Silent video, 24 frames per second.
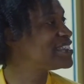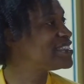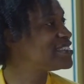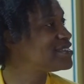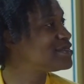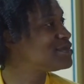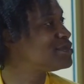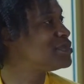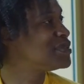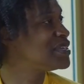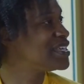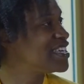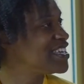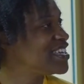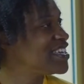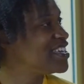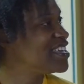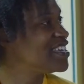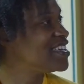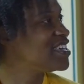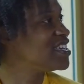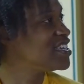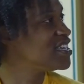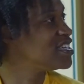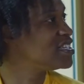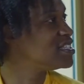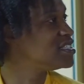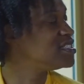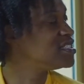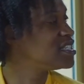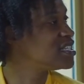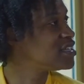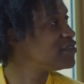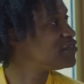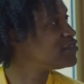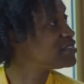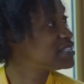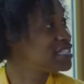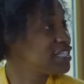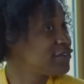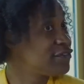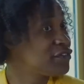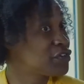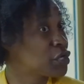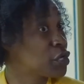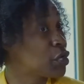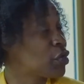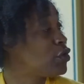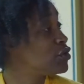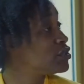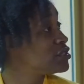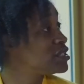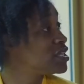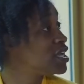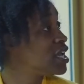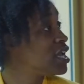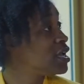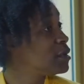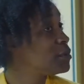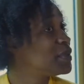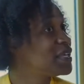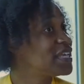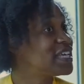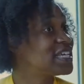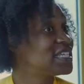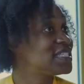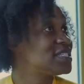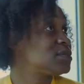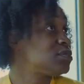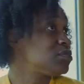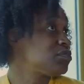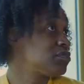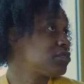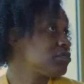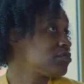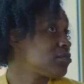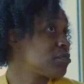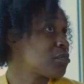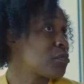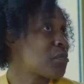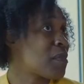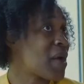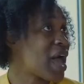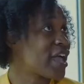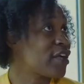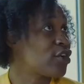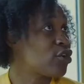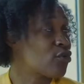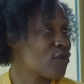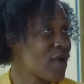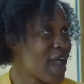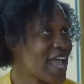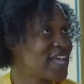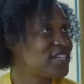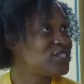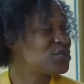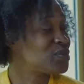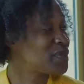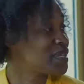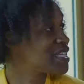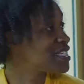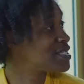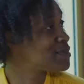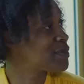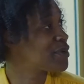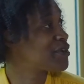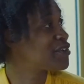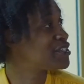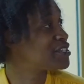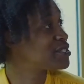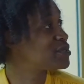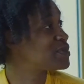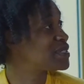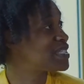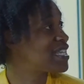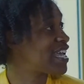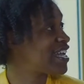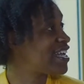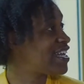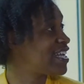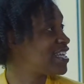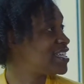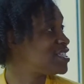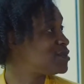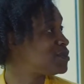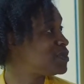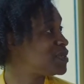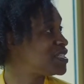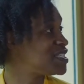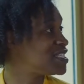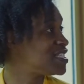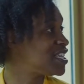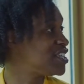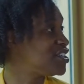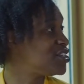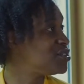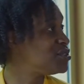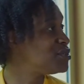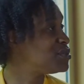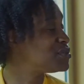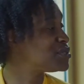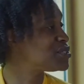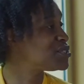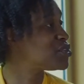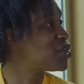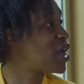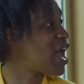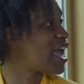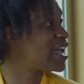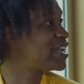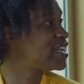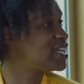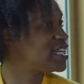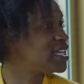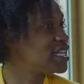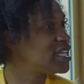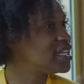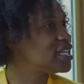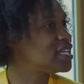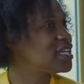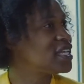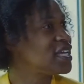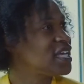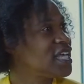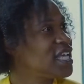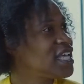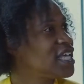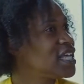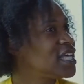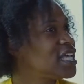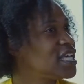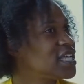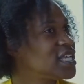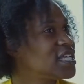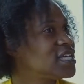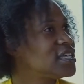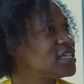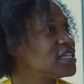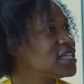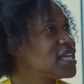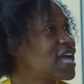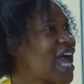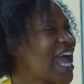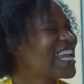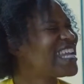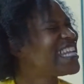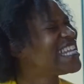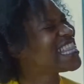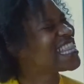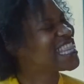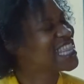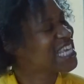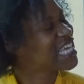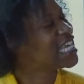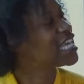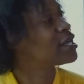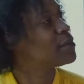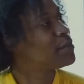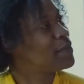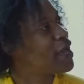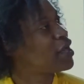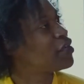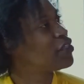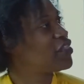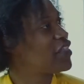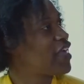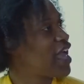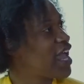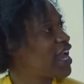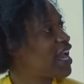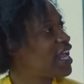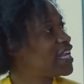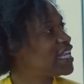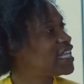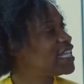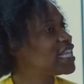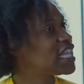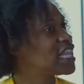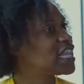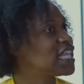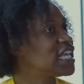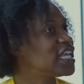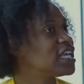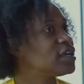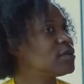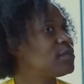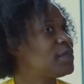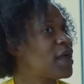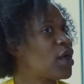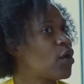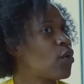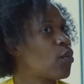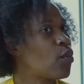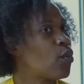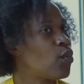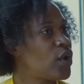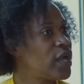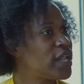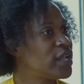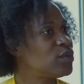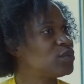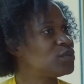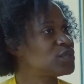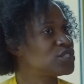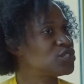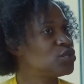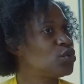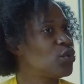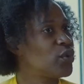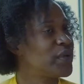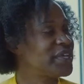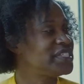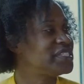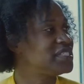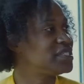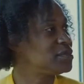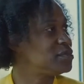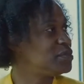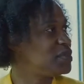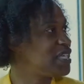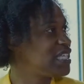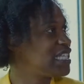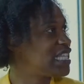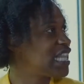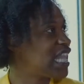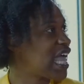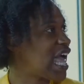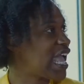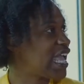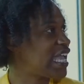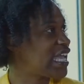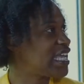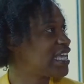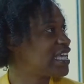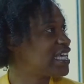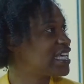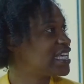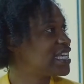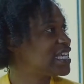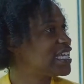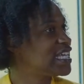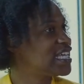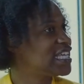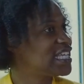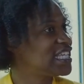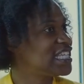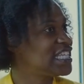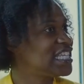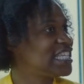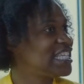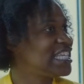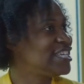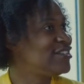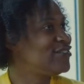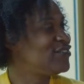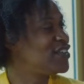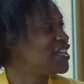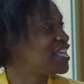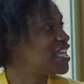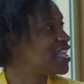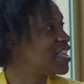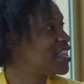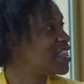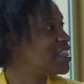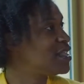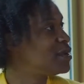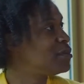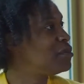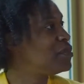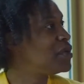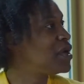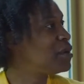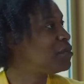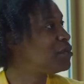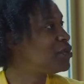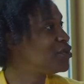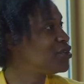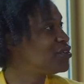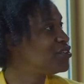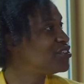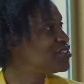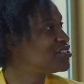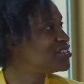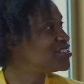to be difficult, because my graduate experience was at an HBCU. So I didn't think about that. I didn't think about what it was going to be like leaving the bubble